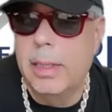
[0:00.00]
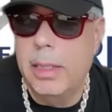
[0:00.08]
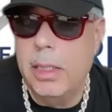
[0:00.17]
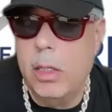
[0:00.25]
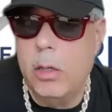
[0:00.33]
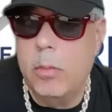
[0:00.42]

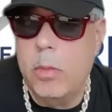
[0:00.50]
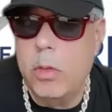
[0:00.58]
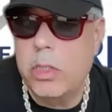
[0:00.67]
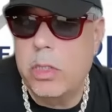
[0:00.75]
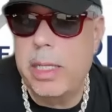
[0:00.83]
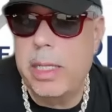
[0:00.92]
You know,
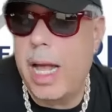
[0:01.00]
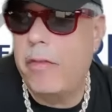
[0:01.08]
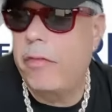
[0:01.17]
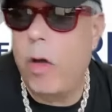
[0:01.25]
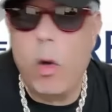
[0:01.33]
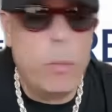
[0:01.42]

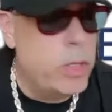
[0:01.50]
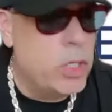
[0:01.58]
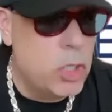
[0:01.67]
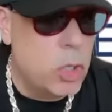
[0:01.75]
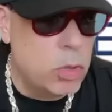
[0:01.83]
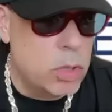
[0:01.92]
Mostadaf, hope he
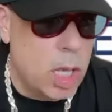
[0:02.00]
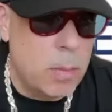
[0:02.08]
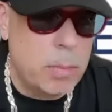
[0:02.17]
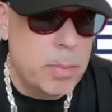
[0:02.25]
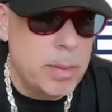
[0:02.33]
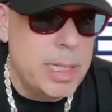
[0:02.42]
shows
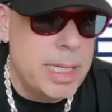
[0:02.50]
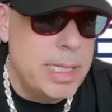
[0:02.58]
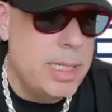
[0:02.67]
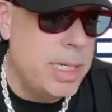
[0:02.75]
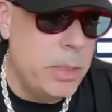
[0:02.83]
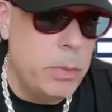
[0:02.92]
up.
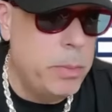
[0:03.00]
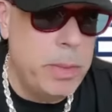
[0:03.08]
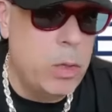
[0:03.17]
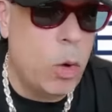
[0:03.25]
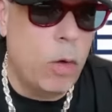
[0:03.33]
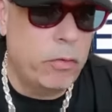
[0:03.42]
He would
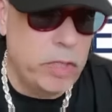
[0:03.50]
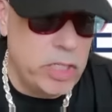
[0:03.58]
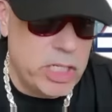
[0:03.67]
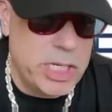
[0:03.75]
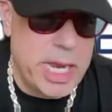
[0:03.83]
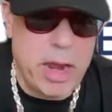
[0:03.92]
be awfully
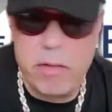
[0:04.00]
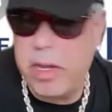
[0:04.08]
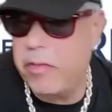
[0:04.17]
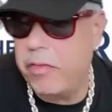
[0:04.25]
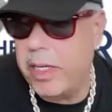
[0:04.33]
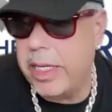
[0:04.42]
scary
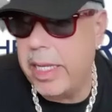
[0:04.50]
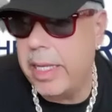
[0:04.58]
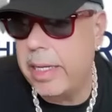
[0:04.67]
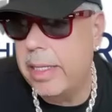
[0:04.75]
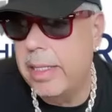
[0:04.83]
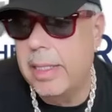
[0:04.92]
if he
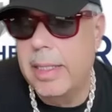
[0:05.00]
did.